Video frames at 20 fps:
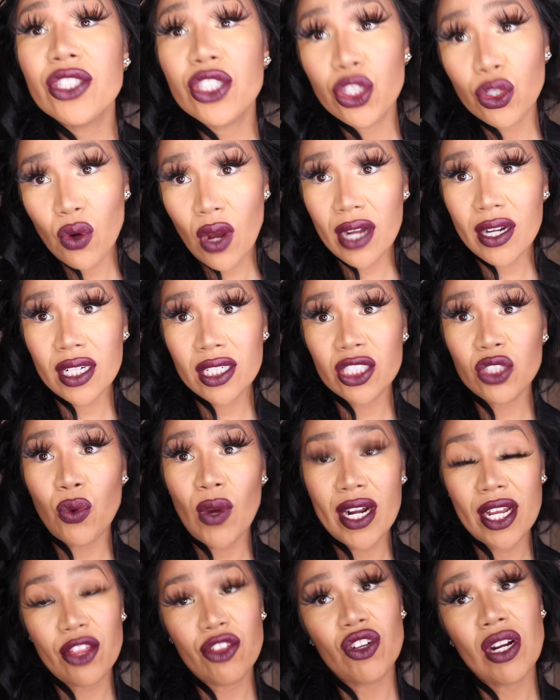
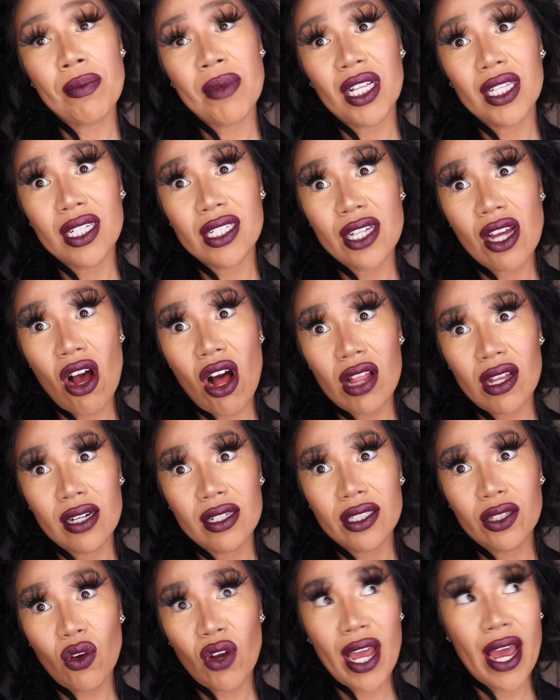$223 million,
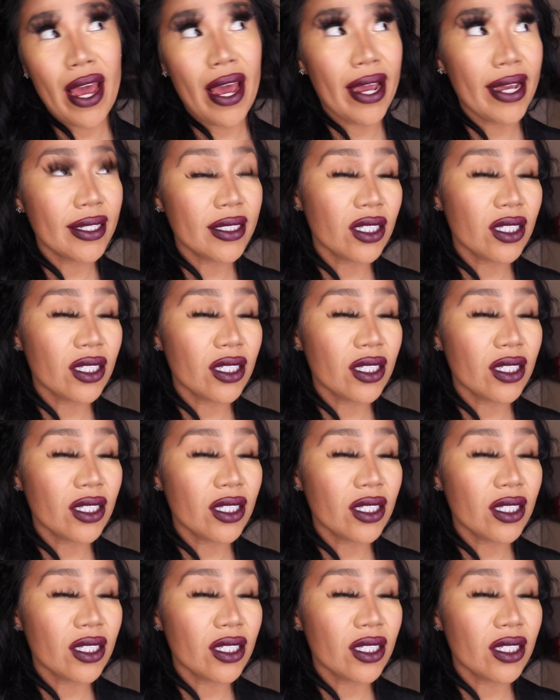okay?